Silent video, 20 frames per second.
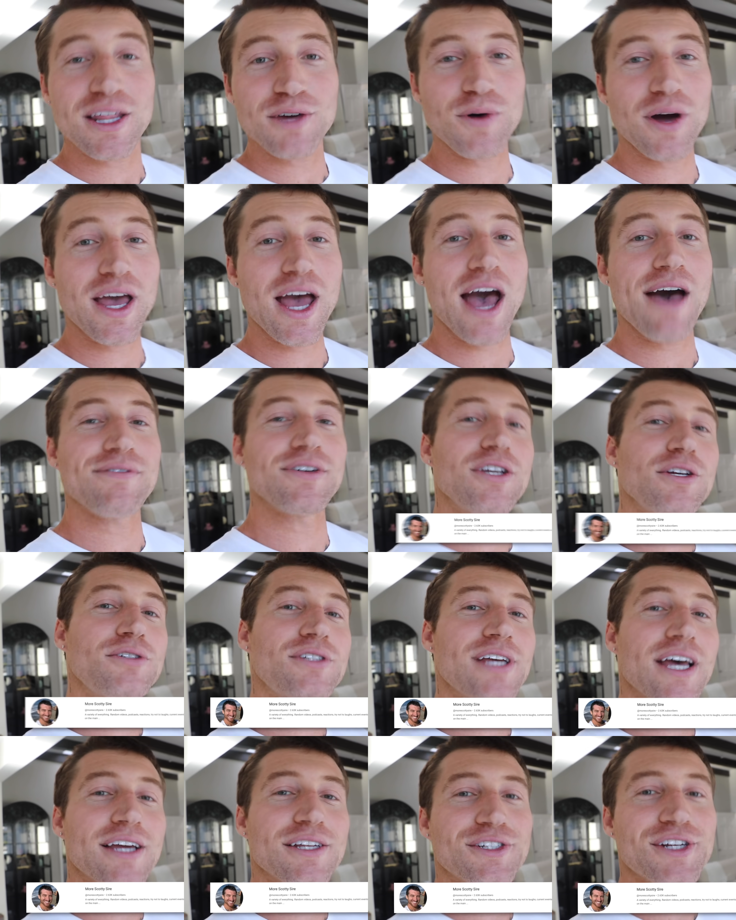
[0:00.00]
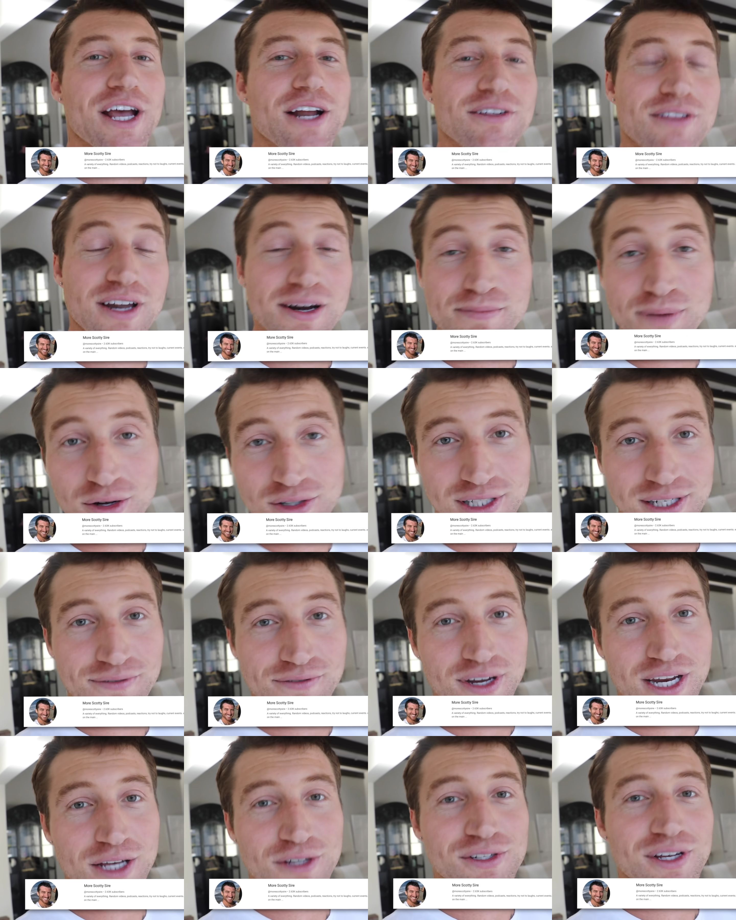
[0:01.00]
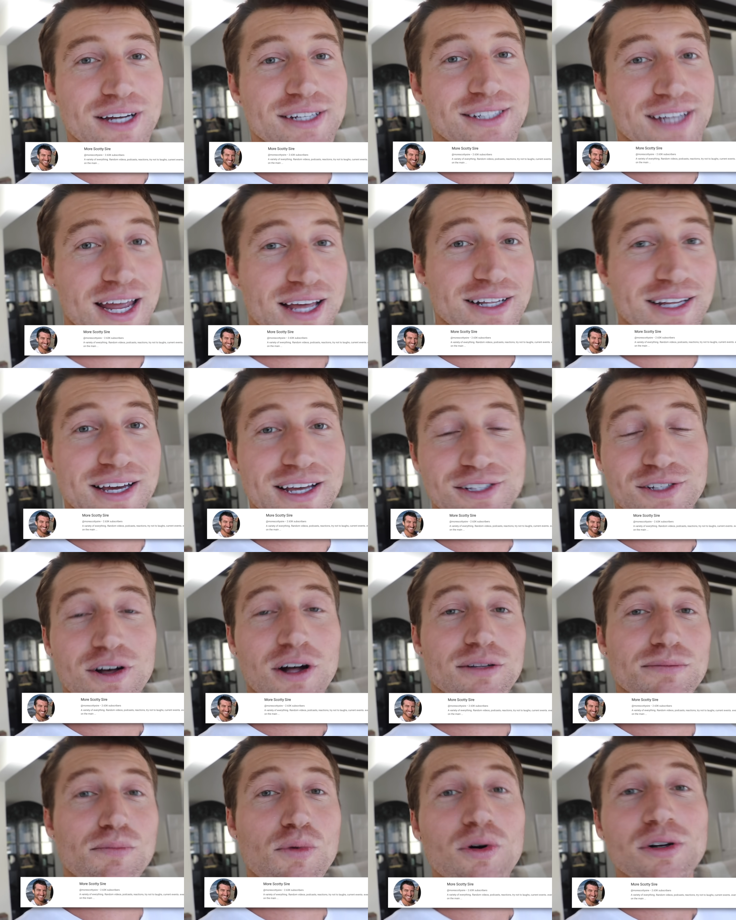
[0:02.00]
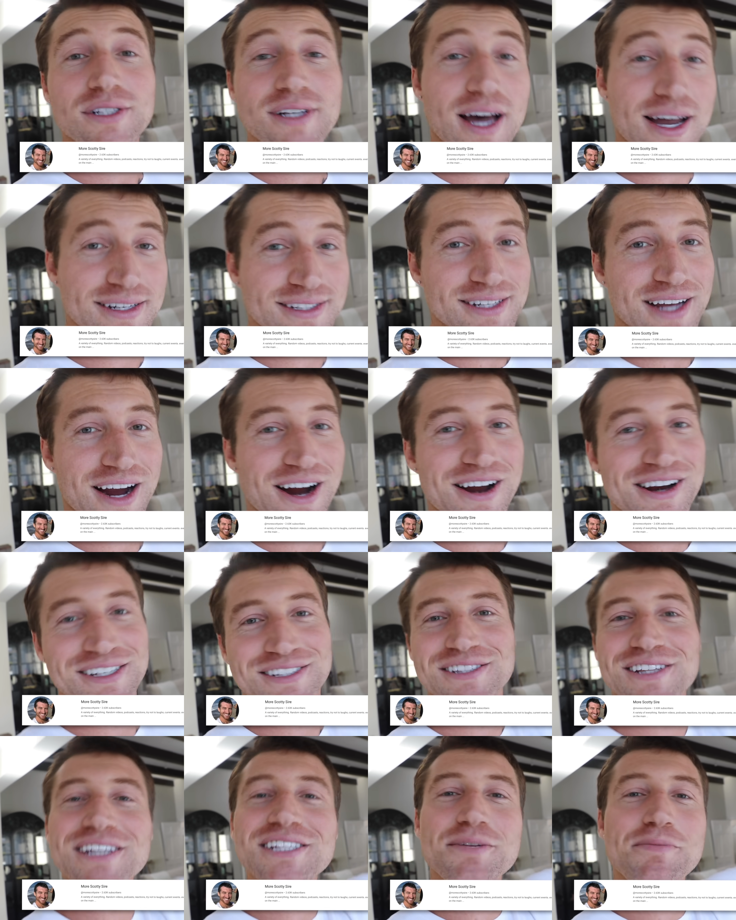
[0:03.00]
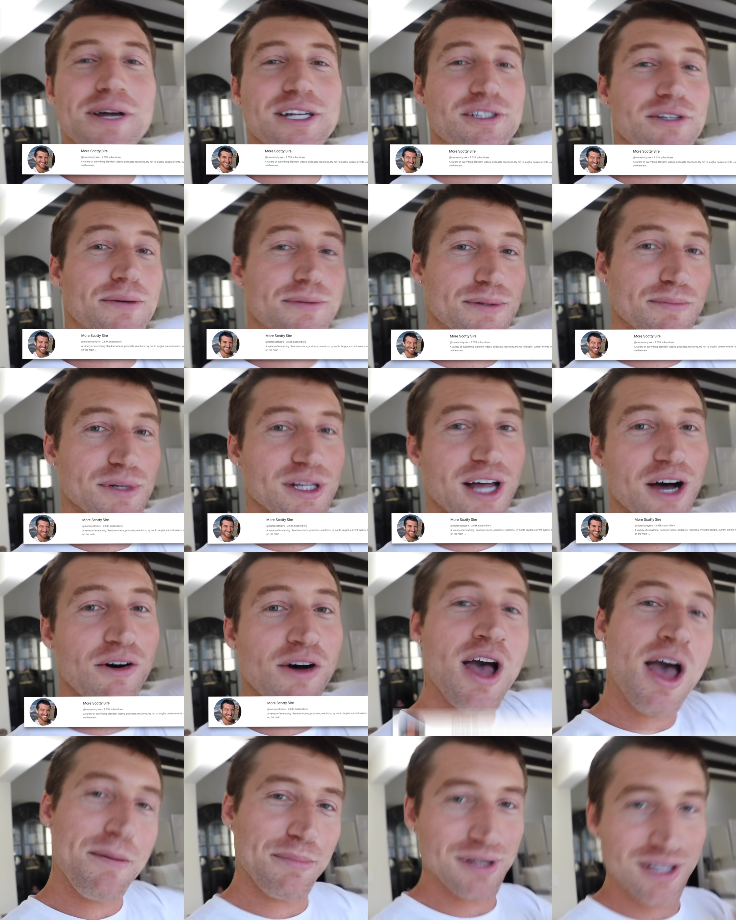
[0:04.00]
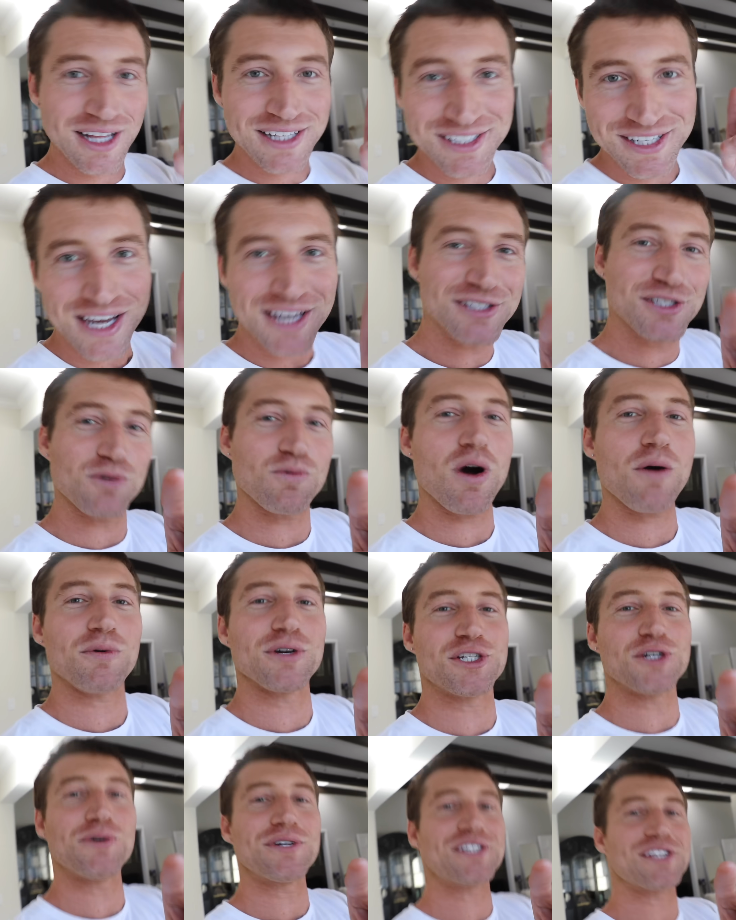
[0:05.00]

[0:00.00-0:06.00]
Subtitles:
the way, I have a new second channel that I'm posting videos on daily. It's called More Scotty Sire, and it's linked in my description below. But let's get into what we're doing